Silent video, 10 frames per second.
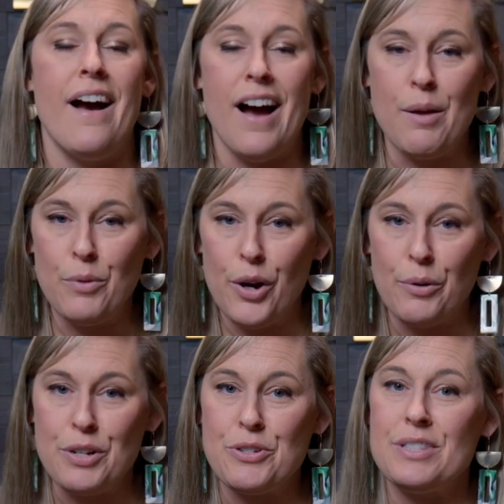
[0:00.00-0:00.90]
I'm
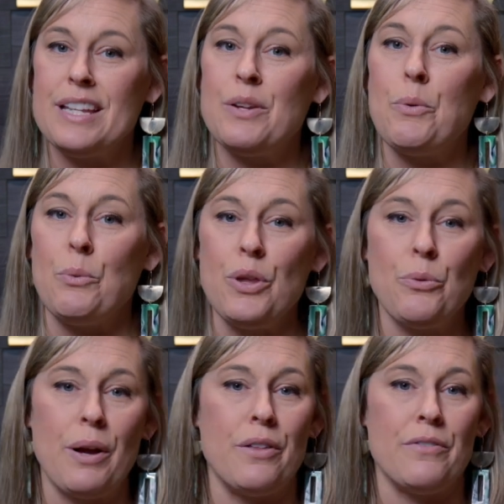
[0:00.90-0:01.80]
Laura Richardson
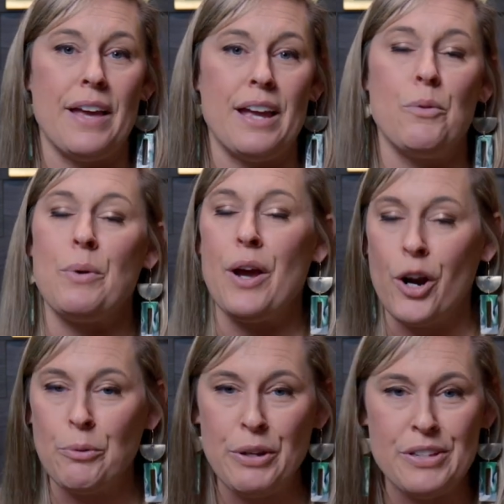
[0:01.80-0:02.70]
with Relevate. We
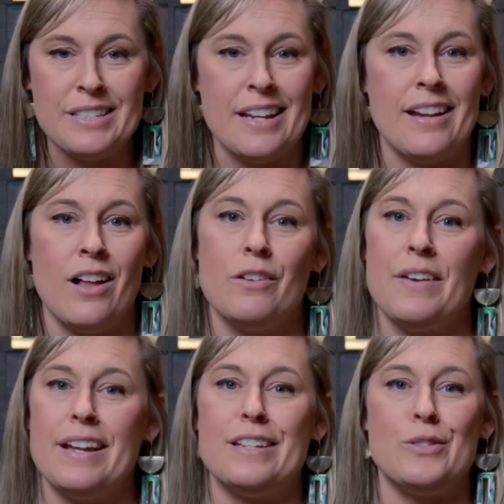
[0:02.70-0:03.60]
are Real Estate
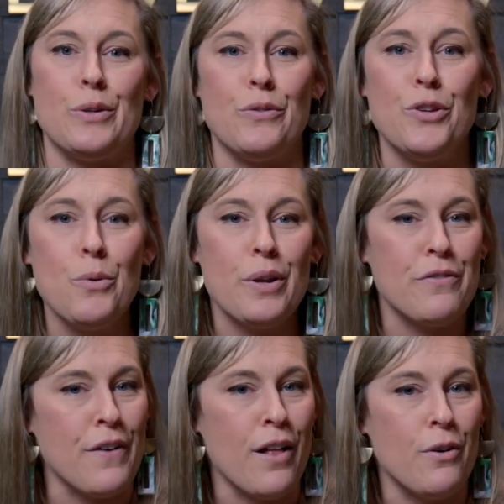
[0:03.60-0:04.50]
Elevated, so if you want
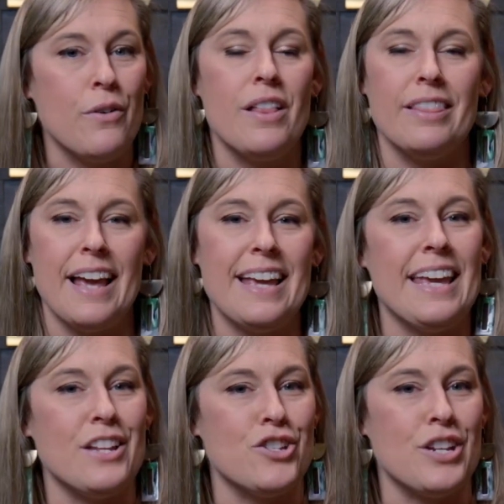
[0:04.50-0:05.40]
to follow, like,
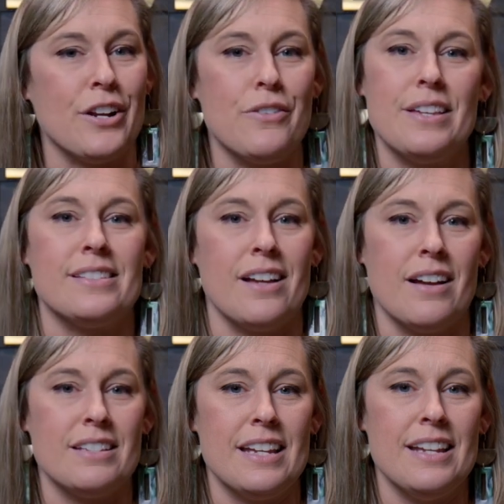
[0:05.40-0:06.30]
and share this
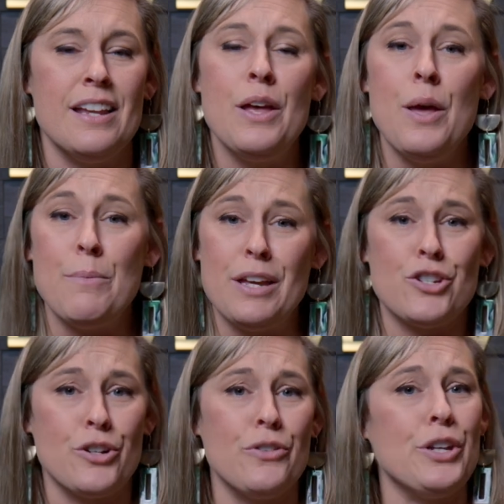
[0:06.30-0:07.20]
content, make
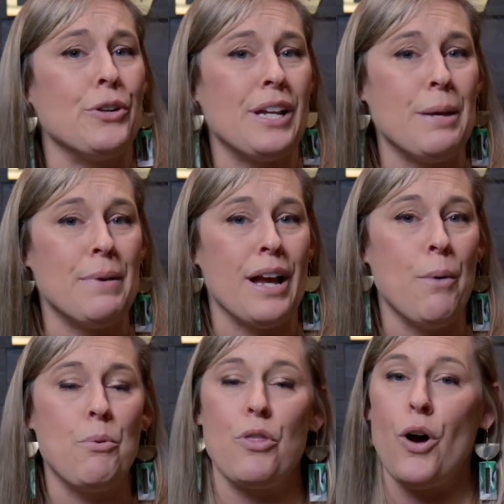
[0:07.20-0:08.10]
sure that you're keeping
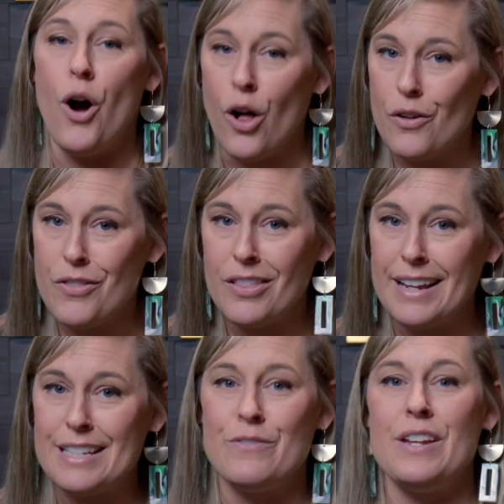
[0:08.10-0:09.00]
up with all of the
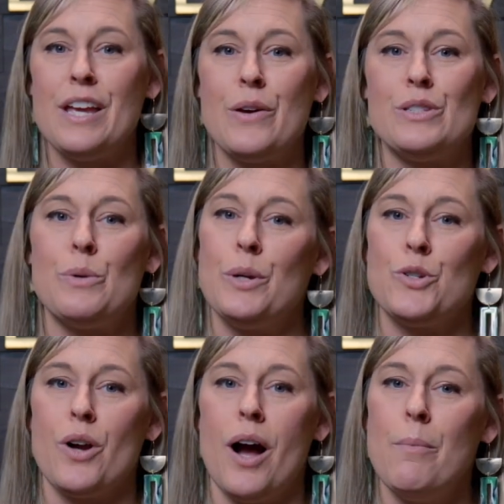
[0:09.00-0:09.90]
latest videos that we
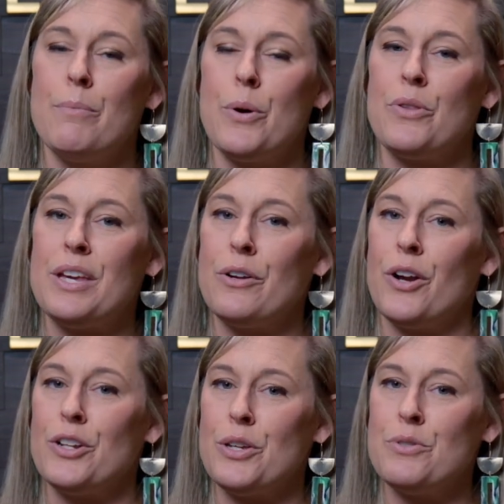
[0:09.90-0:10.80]
drop both here
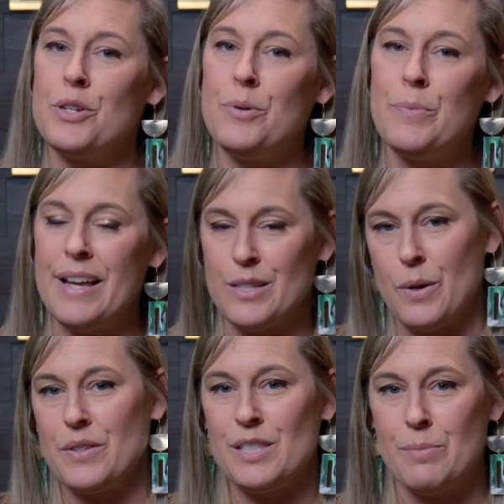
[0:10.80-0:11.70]
on YouTube as
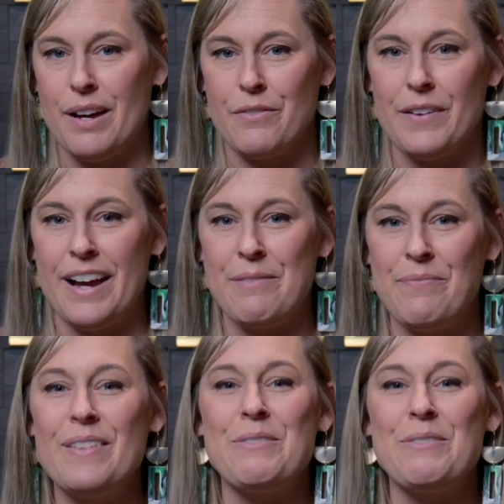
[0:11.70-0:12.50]
well as Spotify.